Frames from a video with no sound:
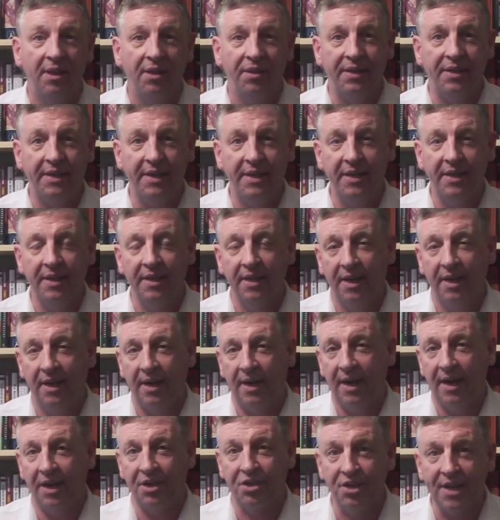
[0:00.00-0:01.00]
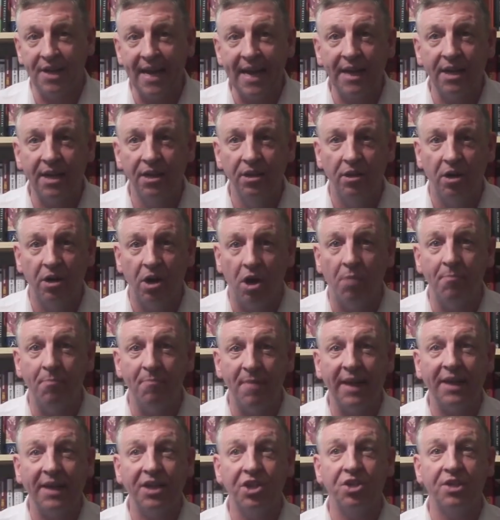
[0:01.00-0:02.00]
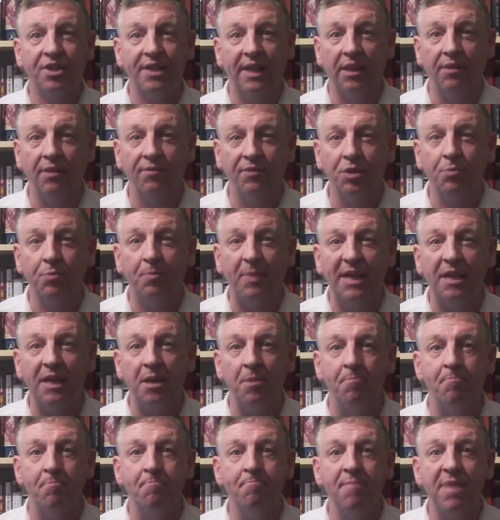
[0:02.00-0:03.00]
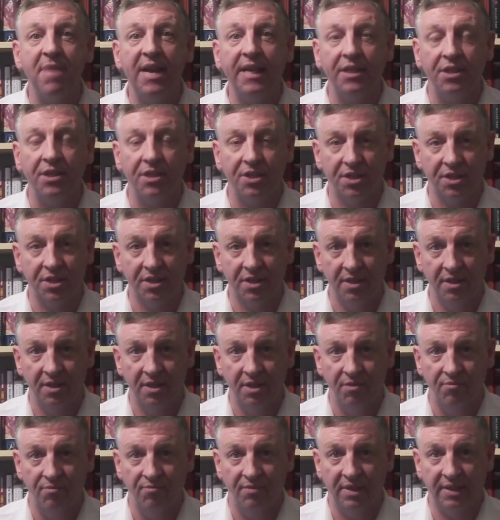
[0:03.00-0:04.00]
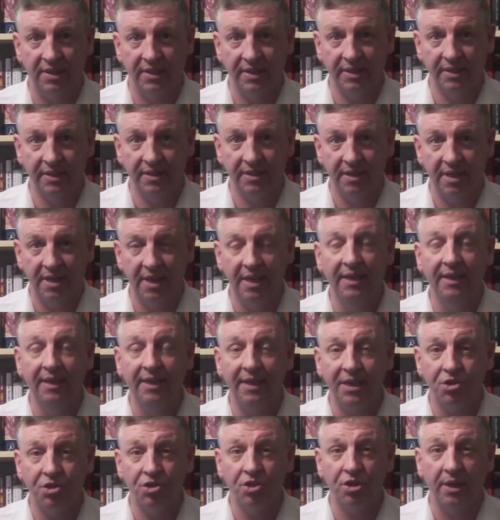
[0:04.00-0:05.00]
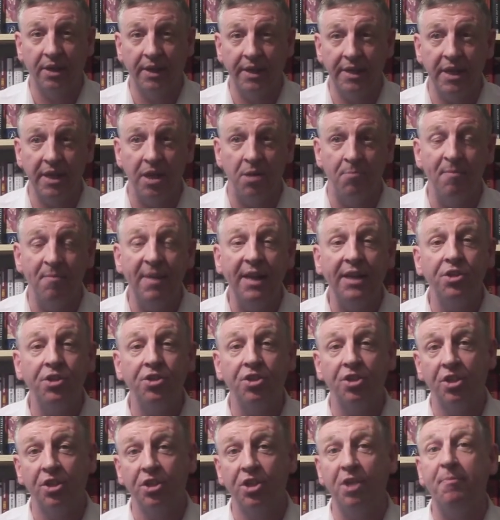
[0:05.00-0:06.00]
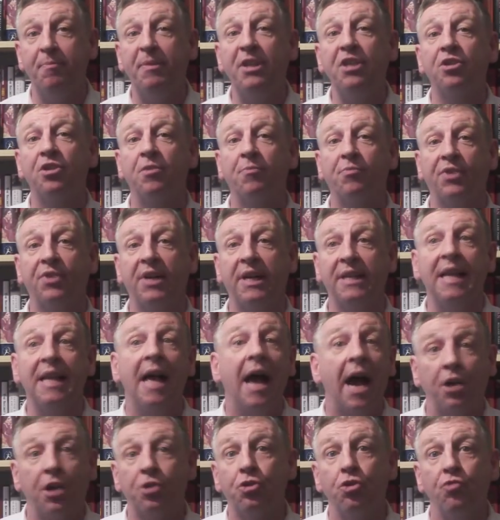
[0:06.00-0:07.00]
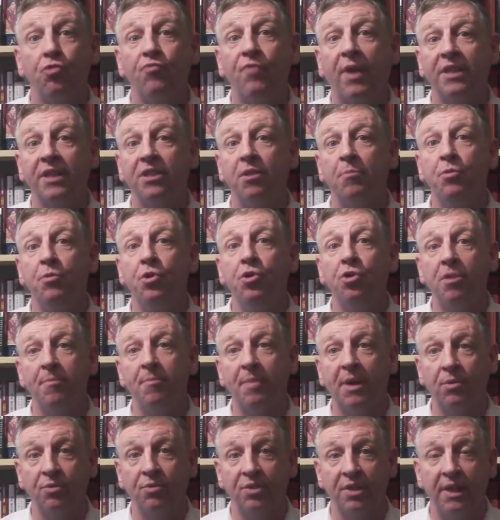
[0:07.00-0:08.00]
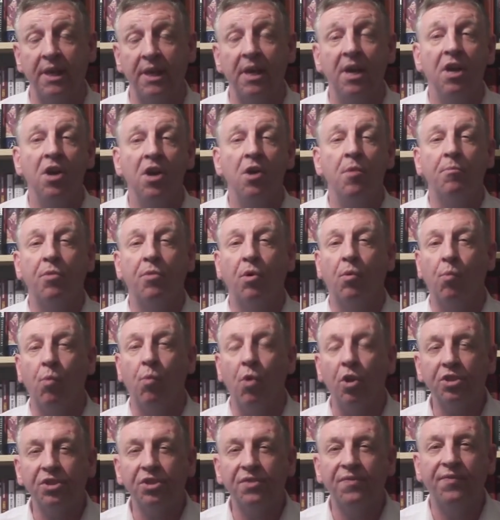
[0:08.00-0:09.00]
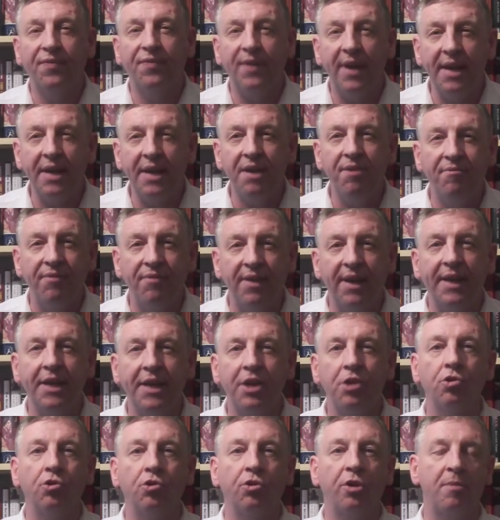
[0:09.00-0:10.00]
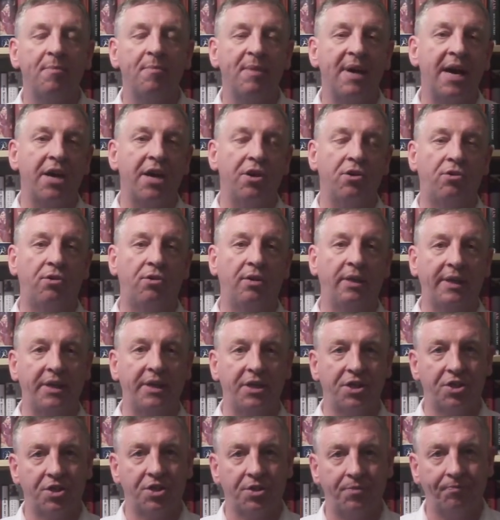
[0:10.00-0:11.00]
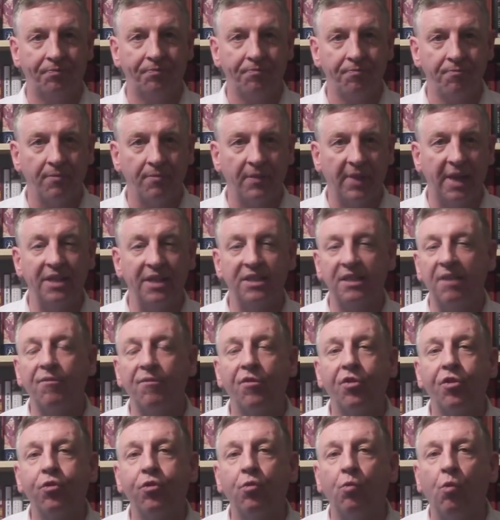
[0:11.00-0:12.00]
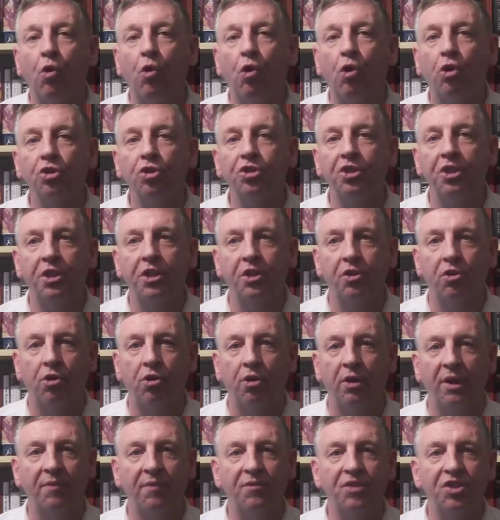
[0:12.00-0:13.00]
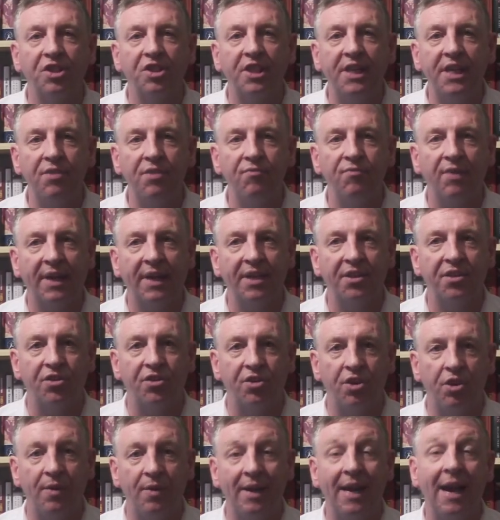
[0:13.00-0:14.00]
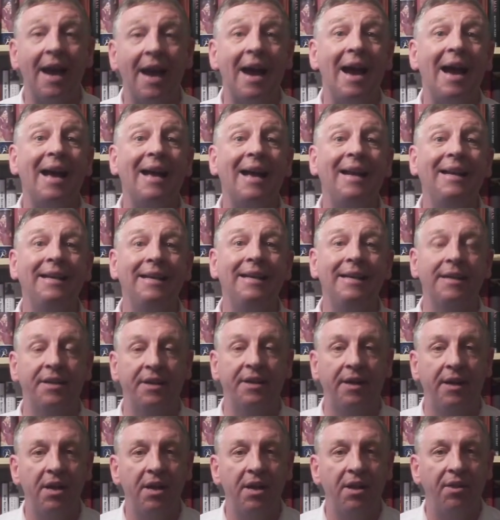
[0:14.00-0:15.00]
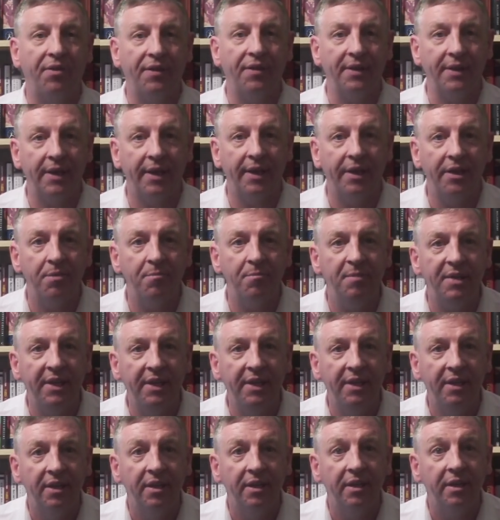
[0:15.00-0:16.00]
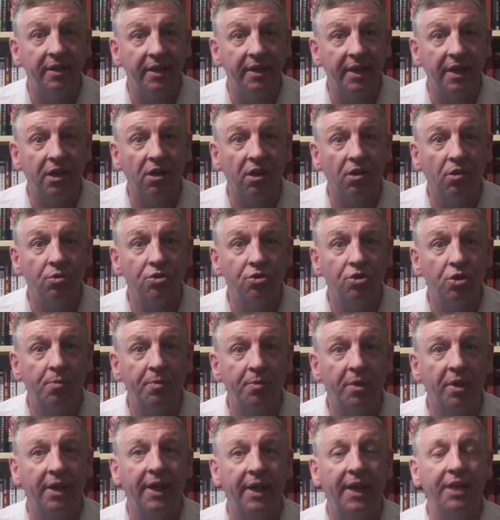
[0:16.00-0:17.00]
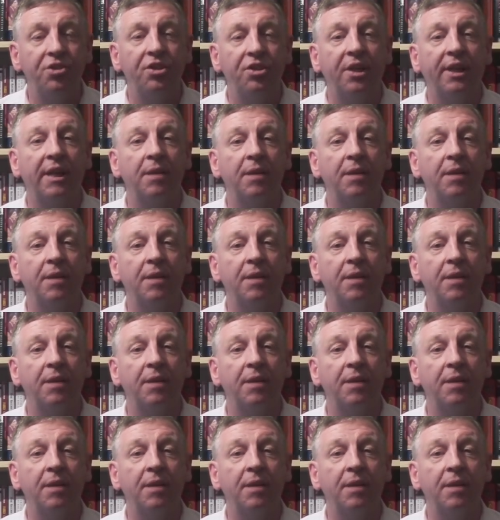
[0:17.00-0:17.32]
The attack on myself has been immense, right? Literally immense. You'd be surprised. I should write a book about it. But what's very, very good about all this is I've thwarted it all. I've seen right through it. And the enemy, Nick Lowles, Hope Not Hate, Jerry